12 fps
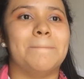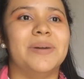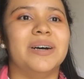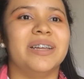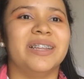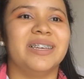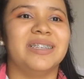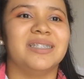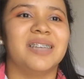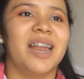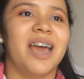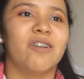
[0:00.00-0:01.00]
but
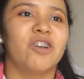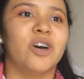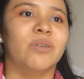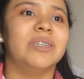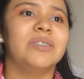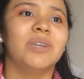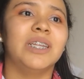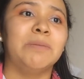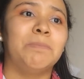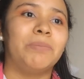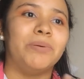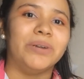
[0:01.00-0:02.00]
it's that I don't know, it's
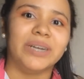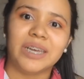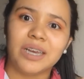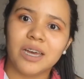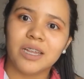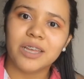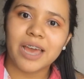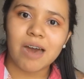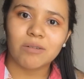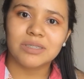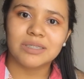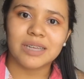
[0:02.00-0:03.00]
really pretty on the
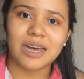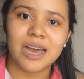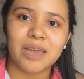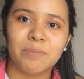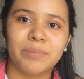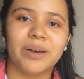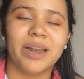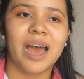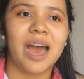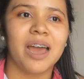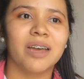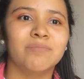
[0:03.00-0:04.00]
outside, but
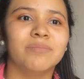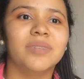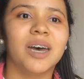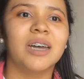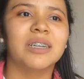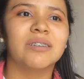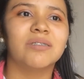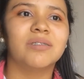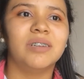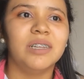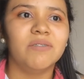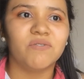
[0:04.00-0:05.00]
I'm not
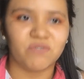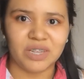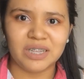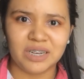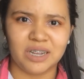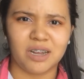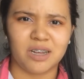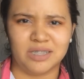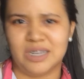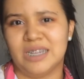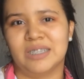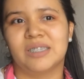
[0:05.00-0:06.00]
really feeling it
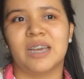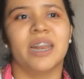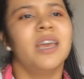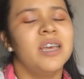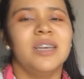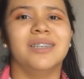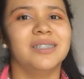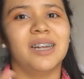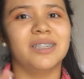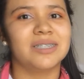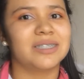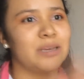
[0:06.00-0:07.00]
on the inside. It's
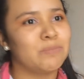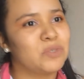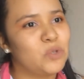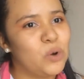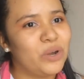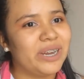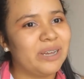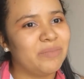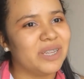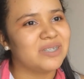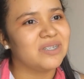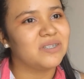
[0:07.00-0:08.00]
not the same story
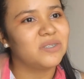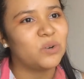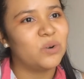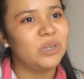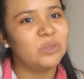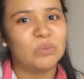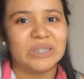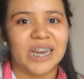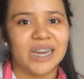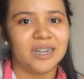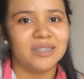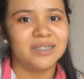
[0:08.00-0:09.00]
as the stories we
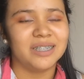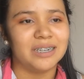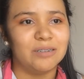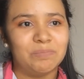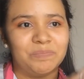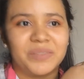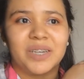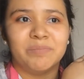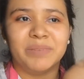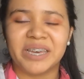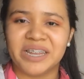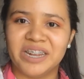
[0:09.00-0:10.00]
get on the
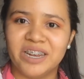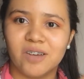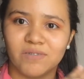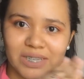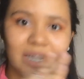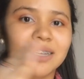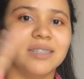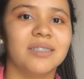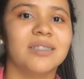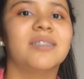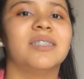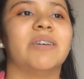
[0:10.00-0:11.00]
beginning of the
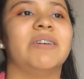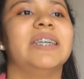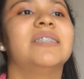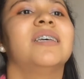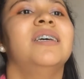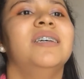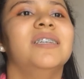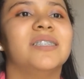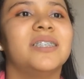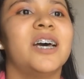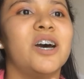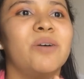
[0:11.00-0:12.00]
series.
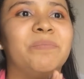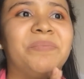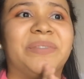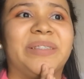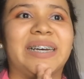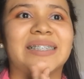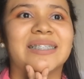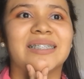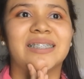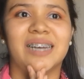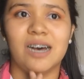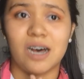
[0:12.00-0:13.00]
So that's
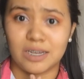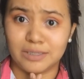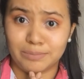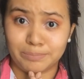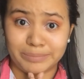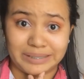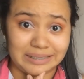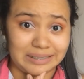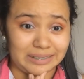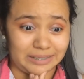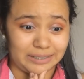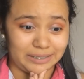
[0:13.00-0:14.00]
the hot button
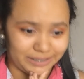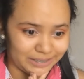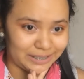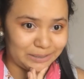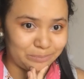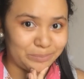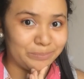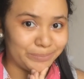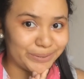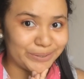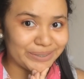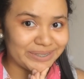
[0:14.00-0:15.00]

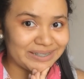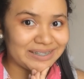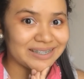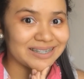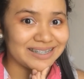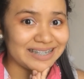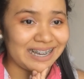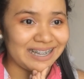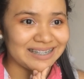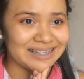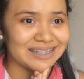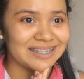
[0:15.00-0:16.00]
book date.